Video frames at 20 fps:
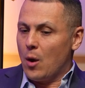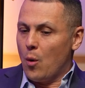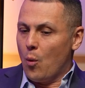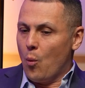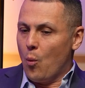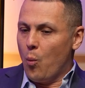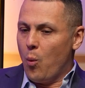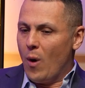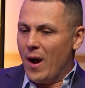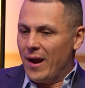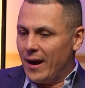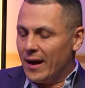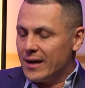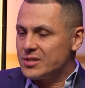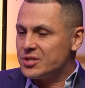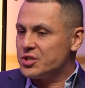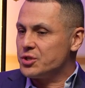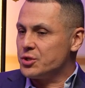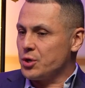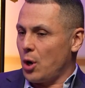When I
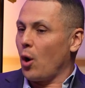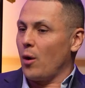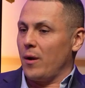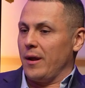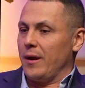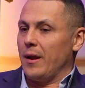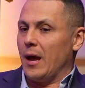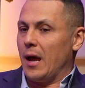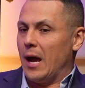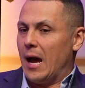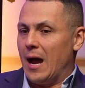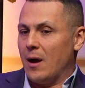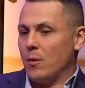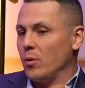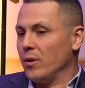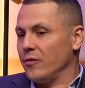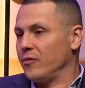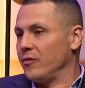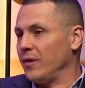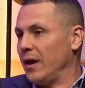started, I
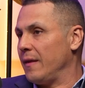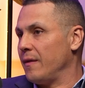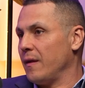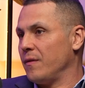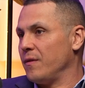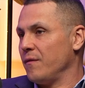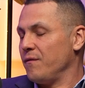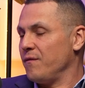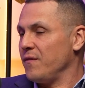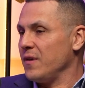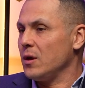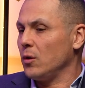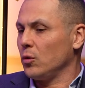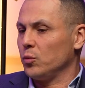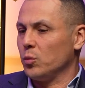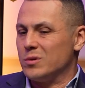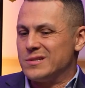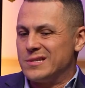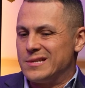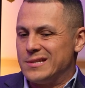would say that the field
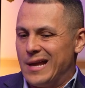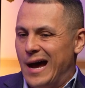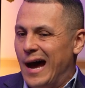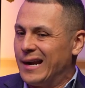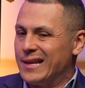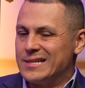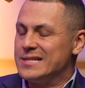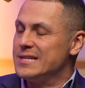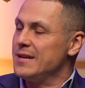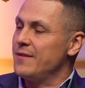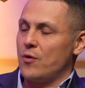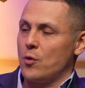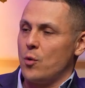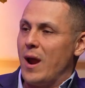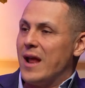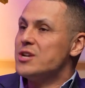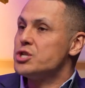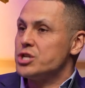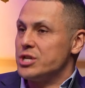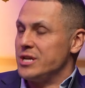was not as
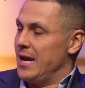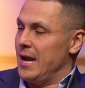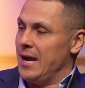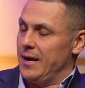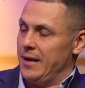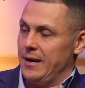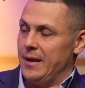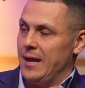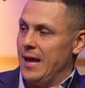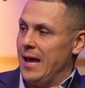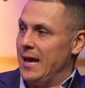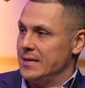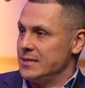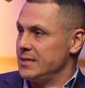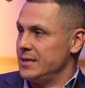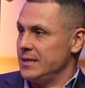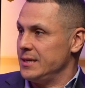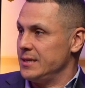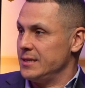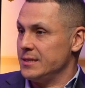differentiated as
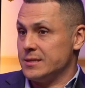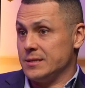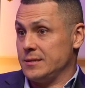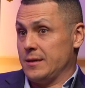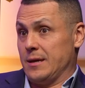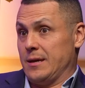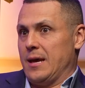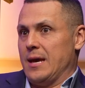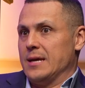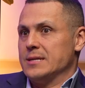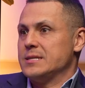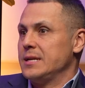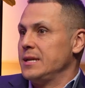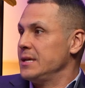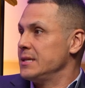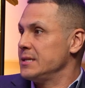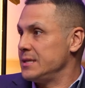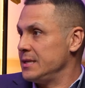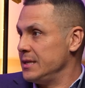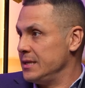it
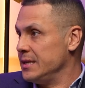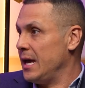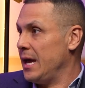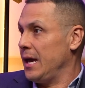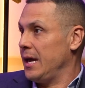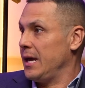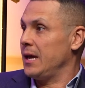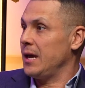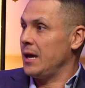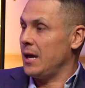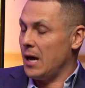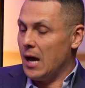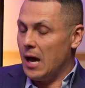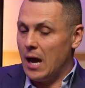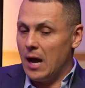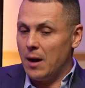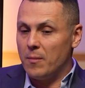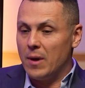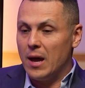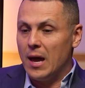is today.
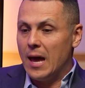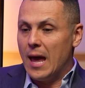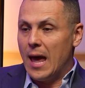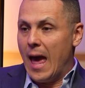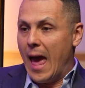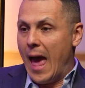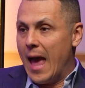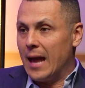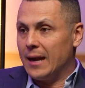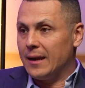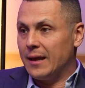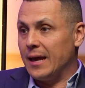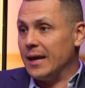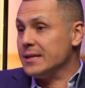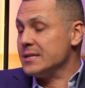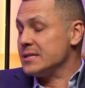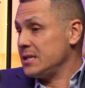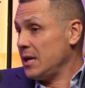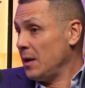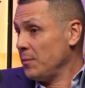And in
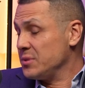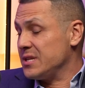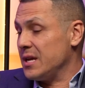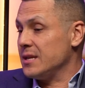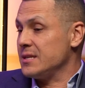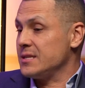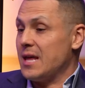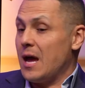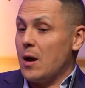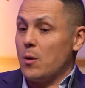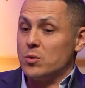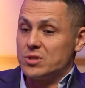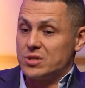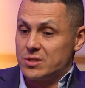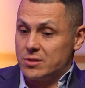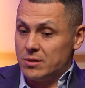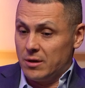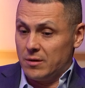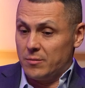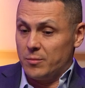some sense, that was
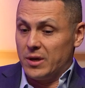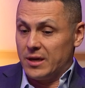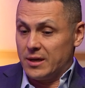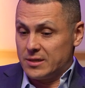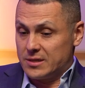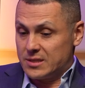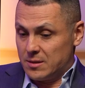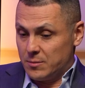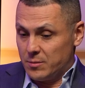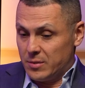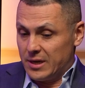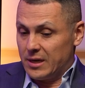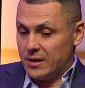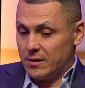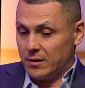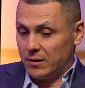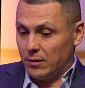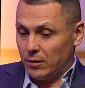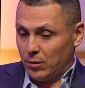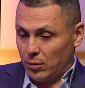good because somebody
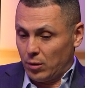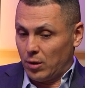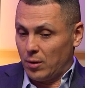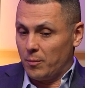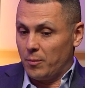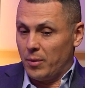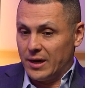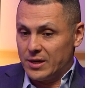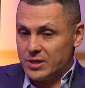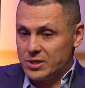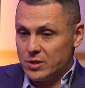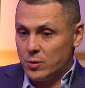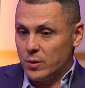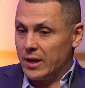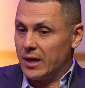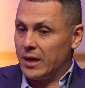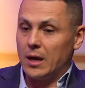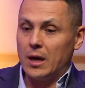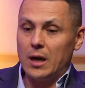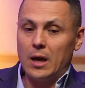could learn by
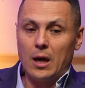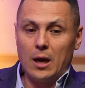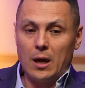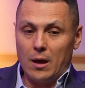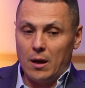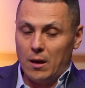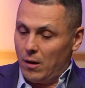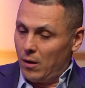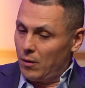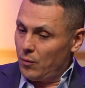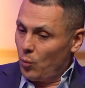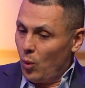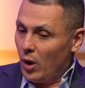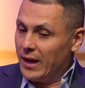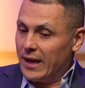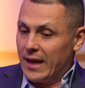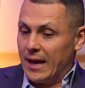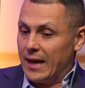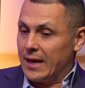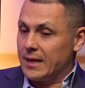doing, on one
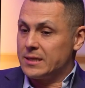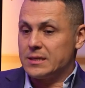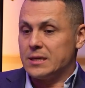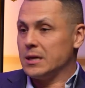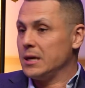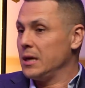hand,